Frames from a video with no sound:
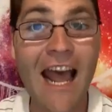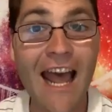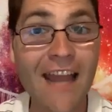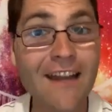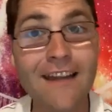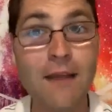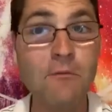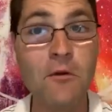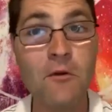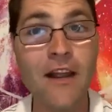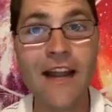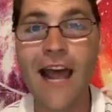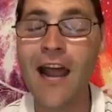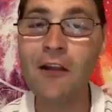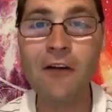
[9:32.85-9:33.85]
I, number
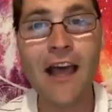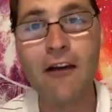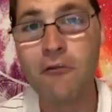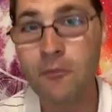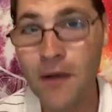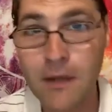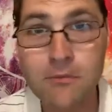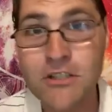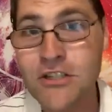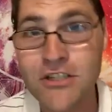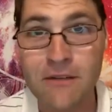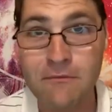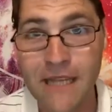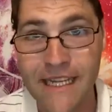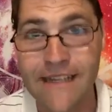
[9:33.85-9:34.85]
one, I don't have
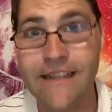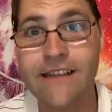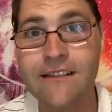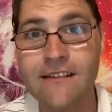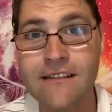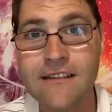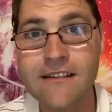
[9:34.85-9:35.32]
publishing money.